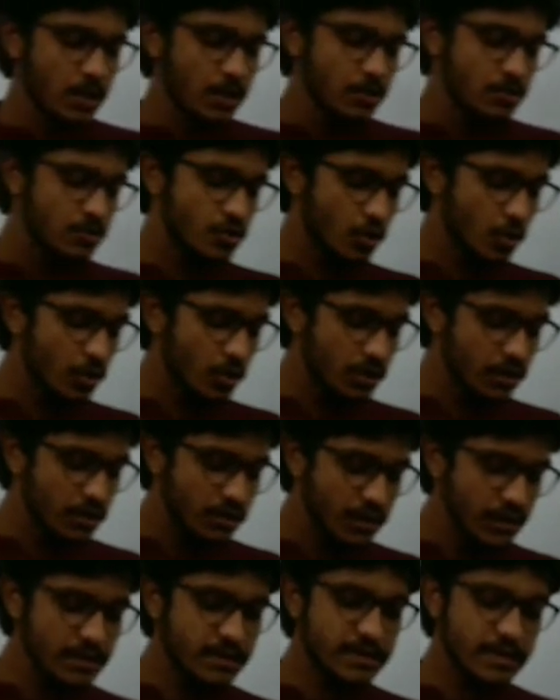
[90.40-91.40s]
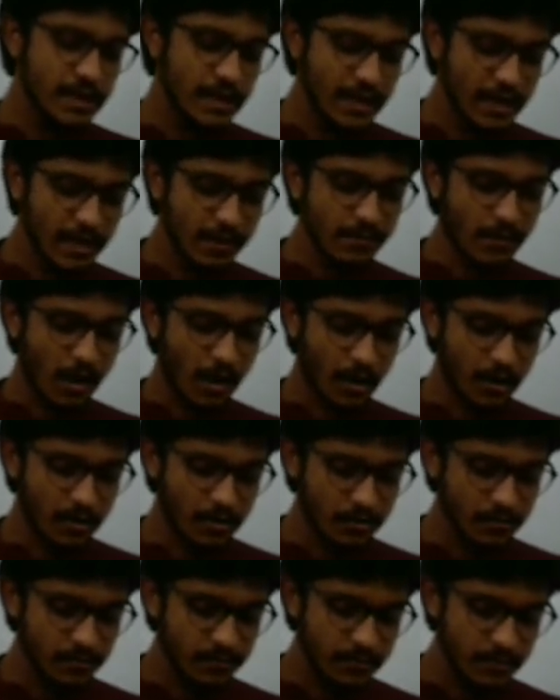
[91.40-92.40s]
So this
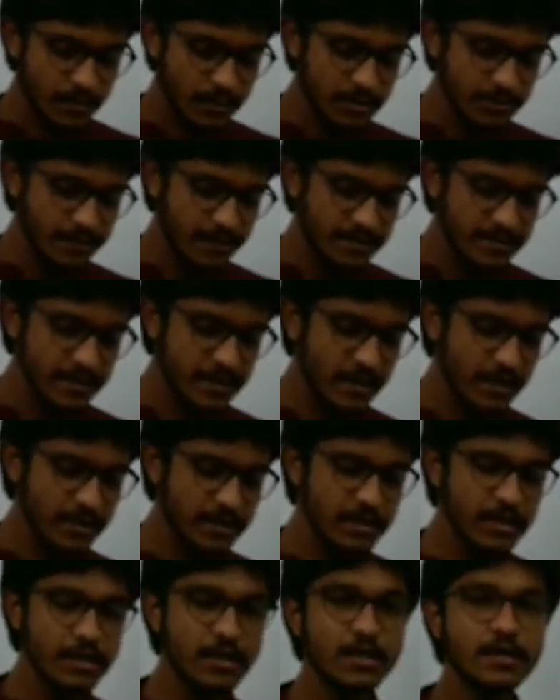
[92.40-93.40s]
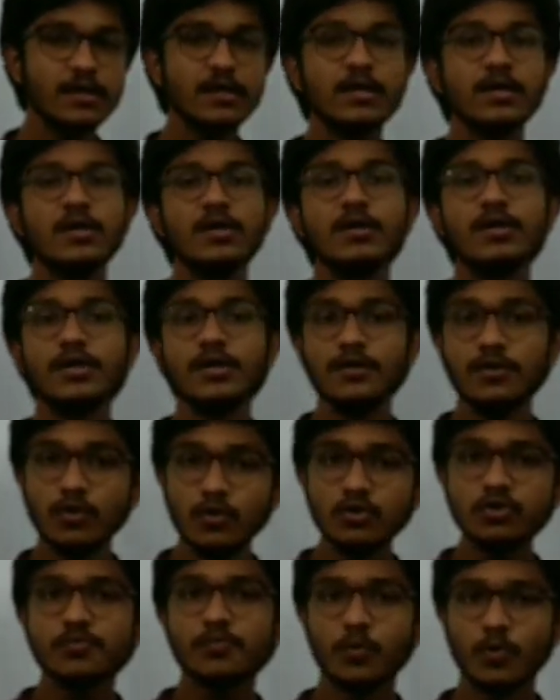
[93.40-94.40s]
NMR is basically the
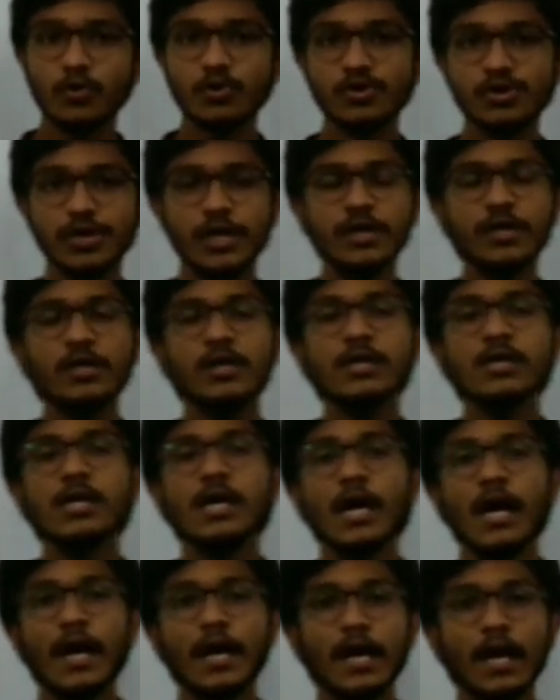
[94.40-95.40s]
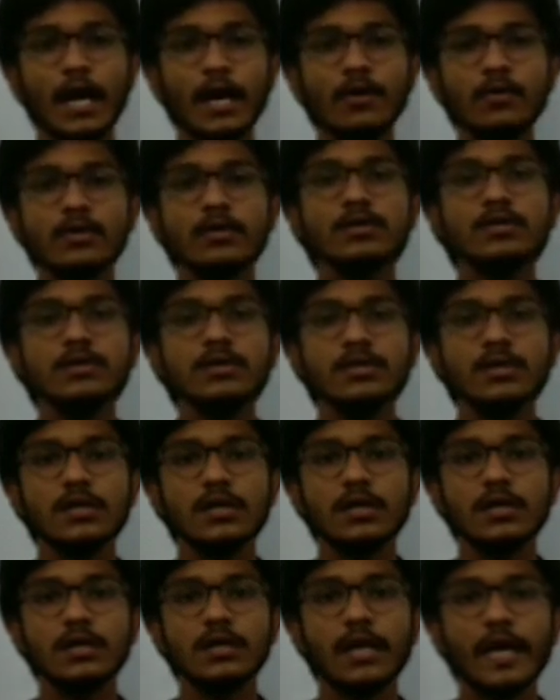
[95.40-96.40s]
huge portion, and I
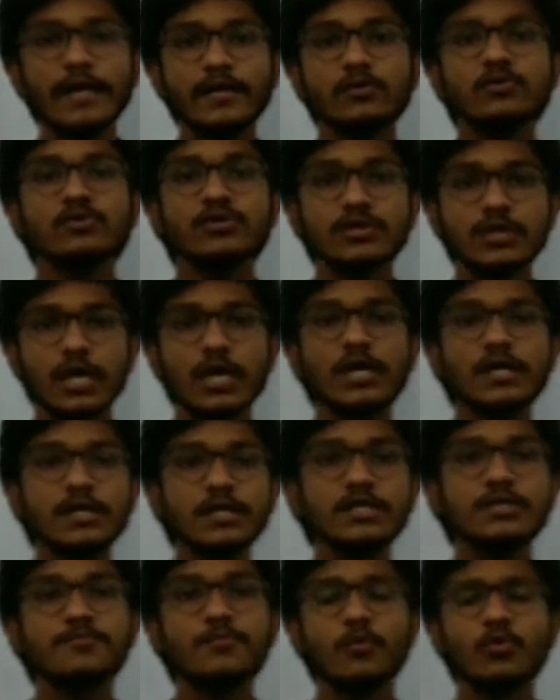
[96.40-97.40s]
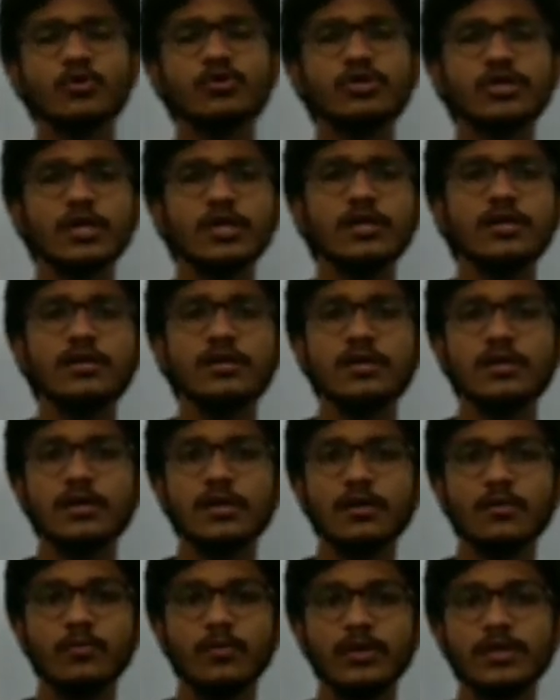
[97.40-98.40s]
will like to start this portion
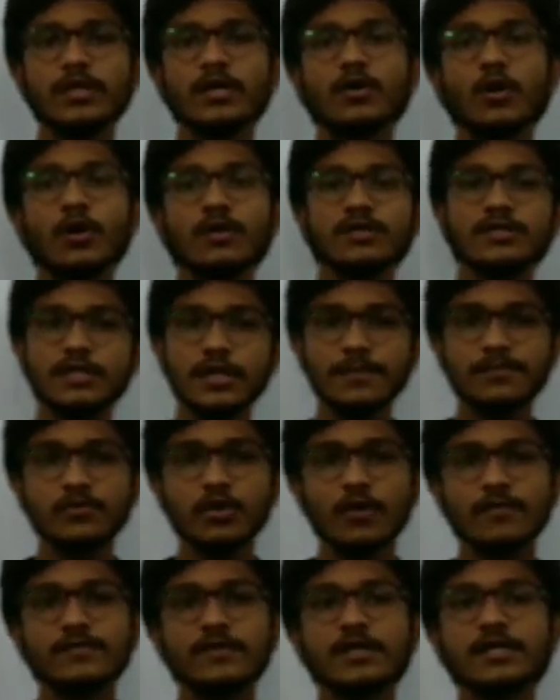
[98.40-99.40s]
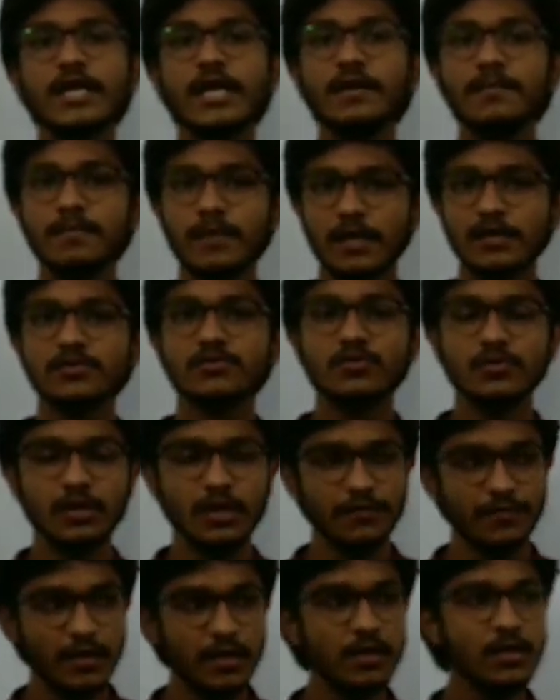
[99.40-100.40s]
with the concept of the 10+2
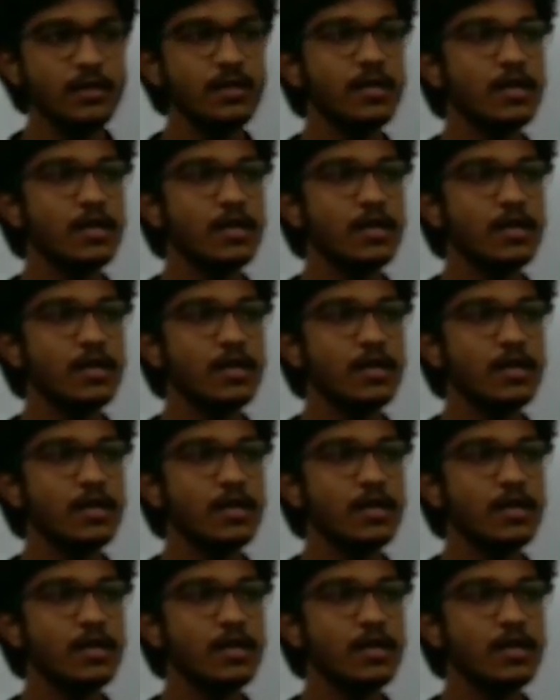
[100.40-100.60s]
level.